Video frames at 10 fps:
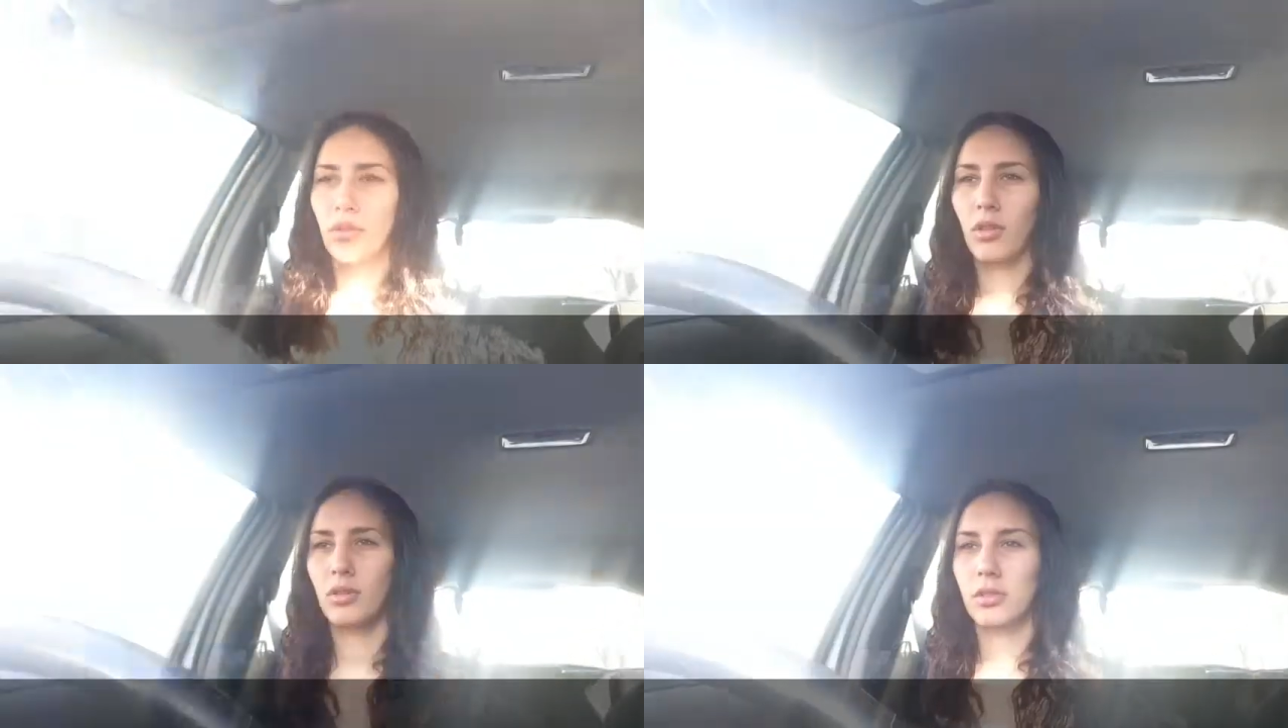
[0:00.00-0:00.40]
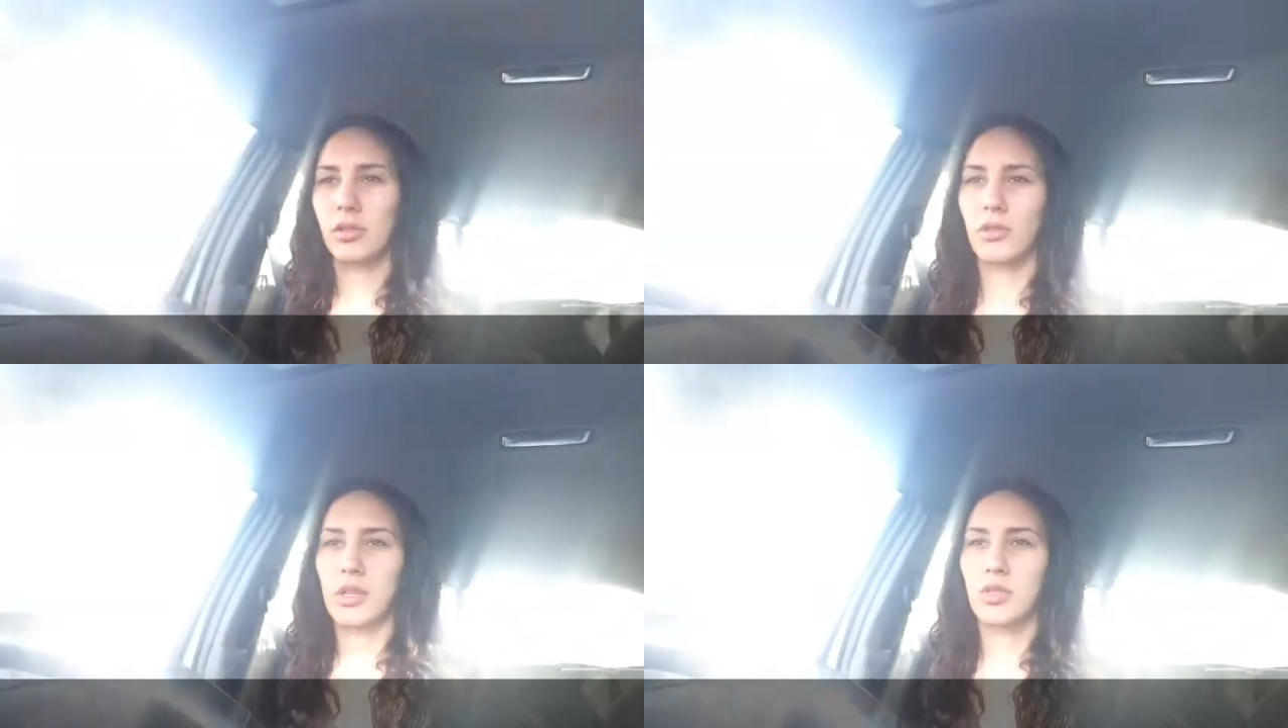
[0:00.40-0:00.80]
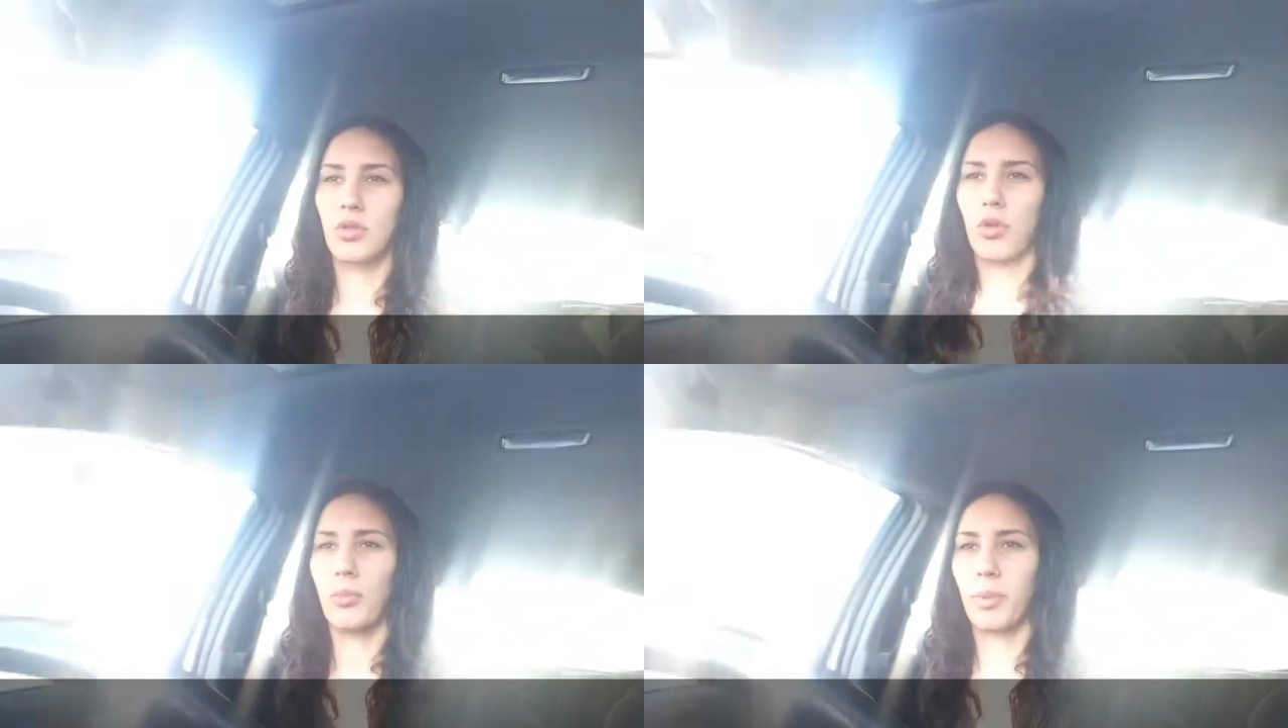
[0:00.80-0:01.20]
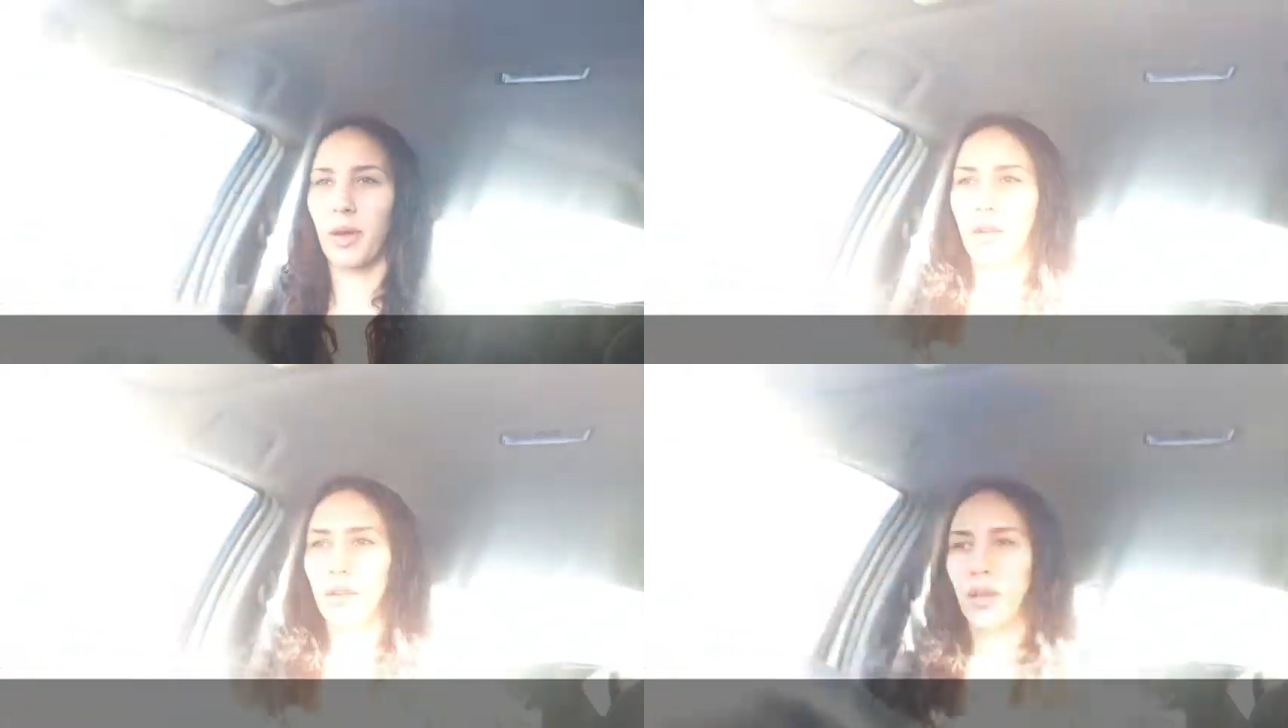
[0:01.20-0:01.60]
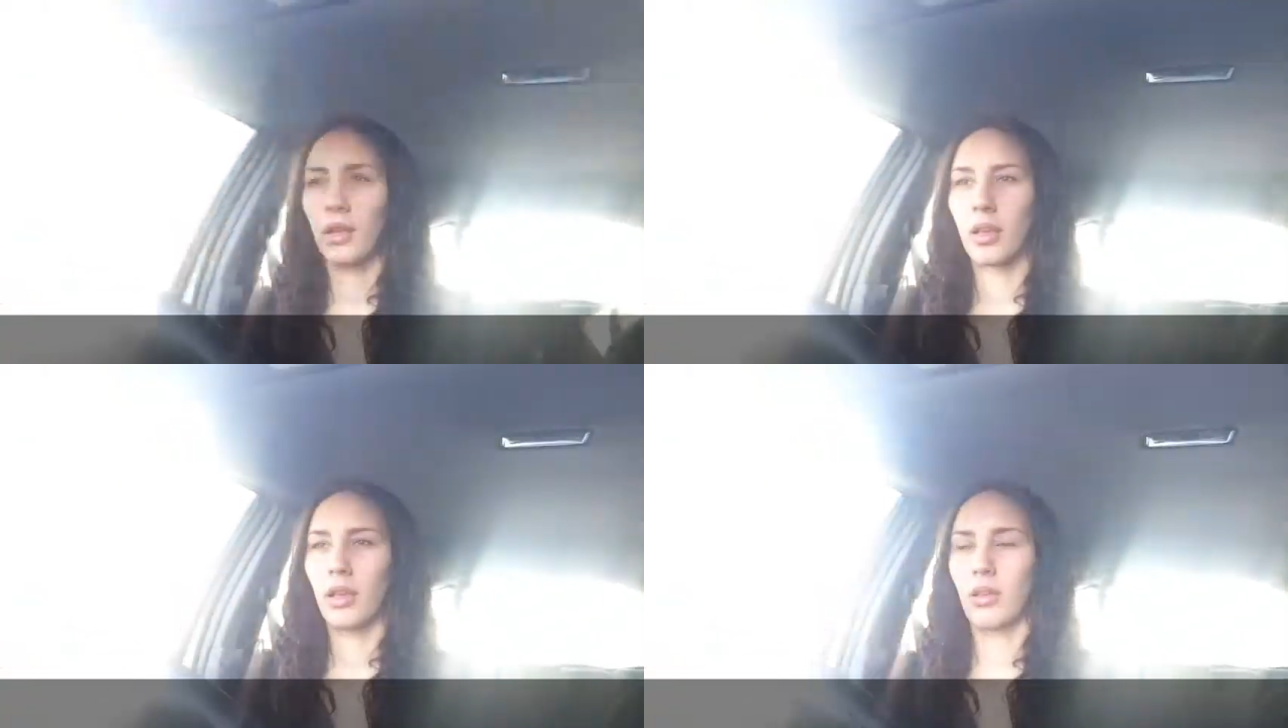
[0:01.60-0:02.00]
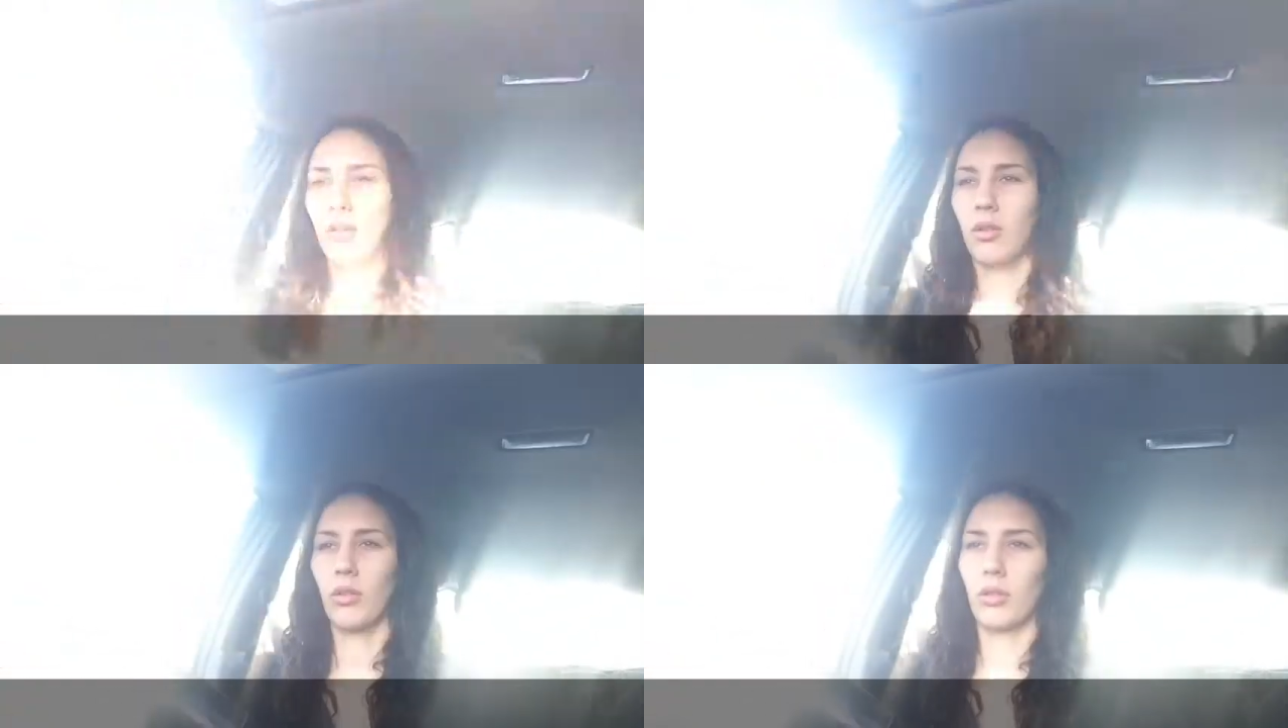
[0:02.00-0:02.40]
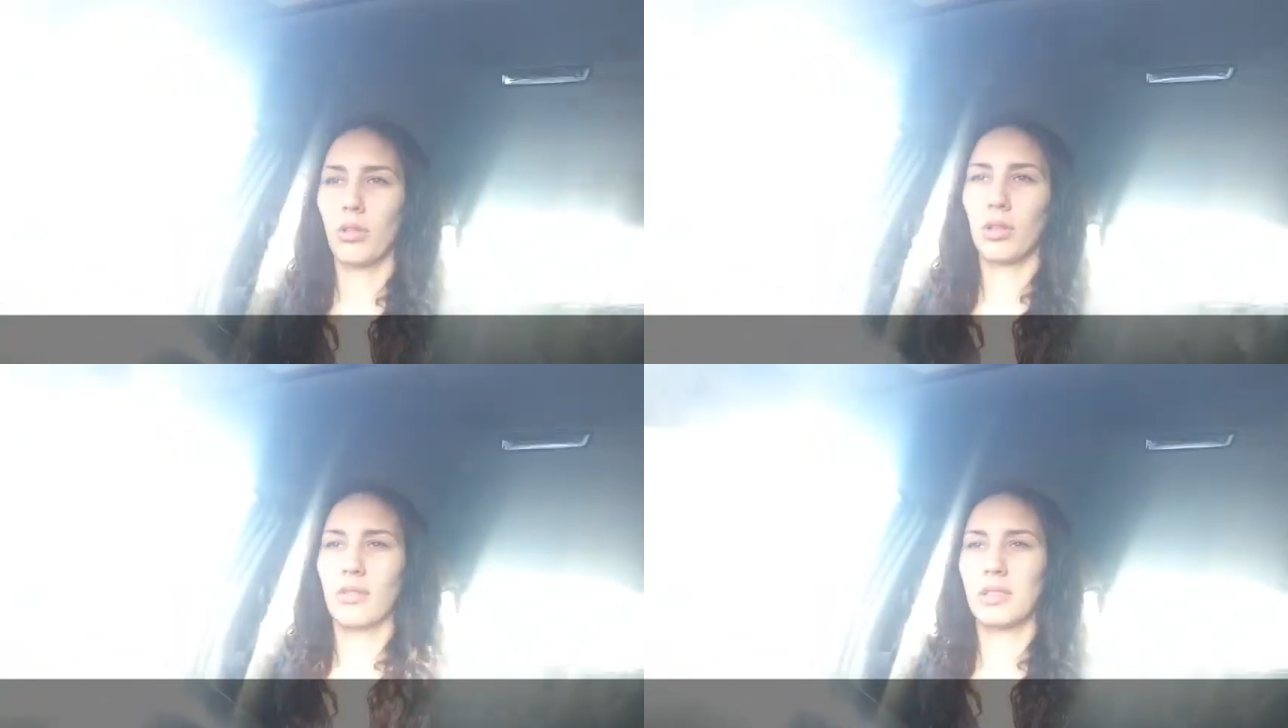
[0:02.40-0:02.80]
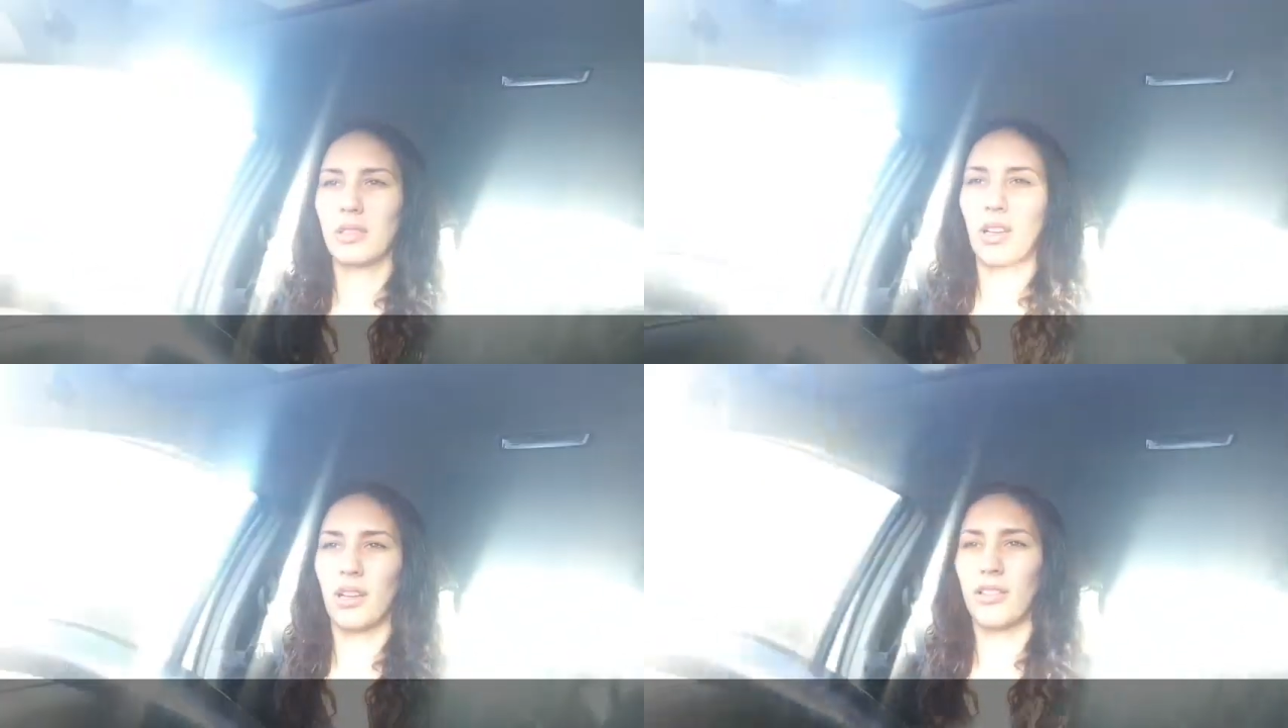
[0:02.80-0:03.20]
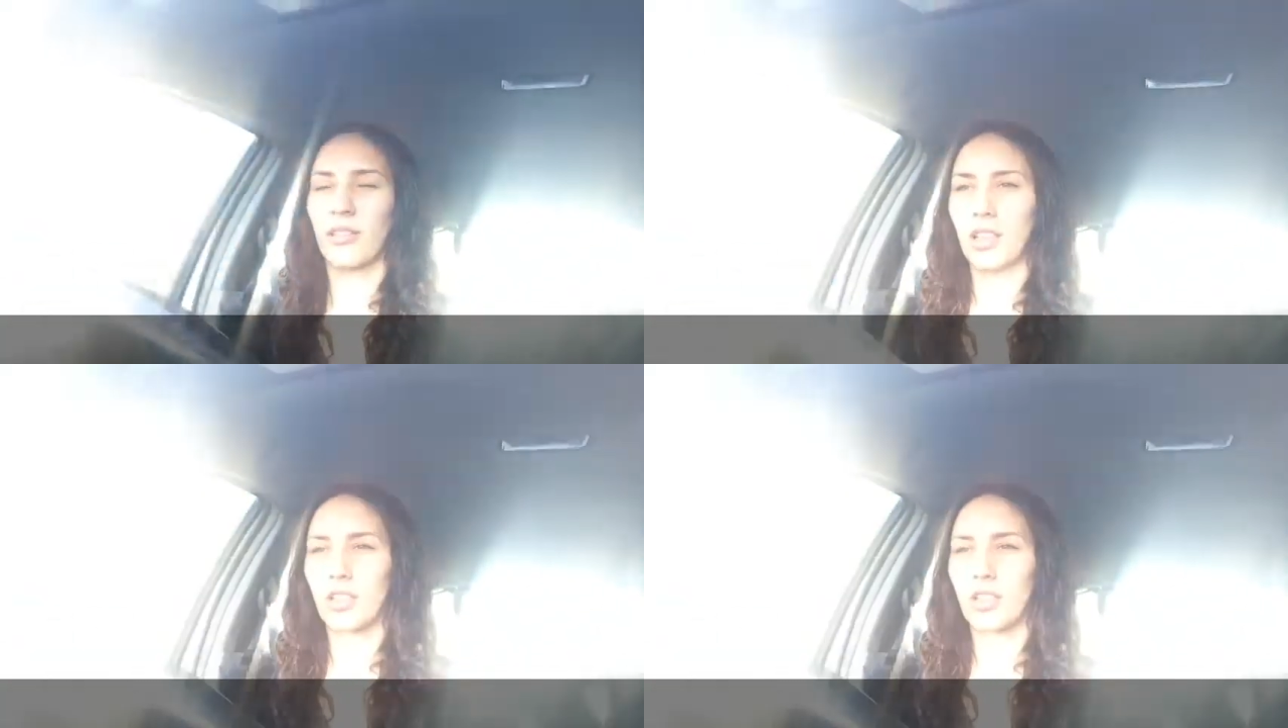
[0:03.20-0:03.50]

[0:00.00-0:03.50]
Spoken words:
long story short, but all of a sudden they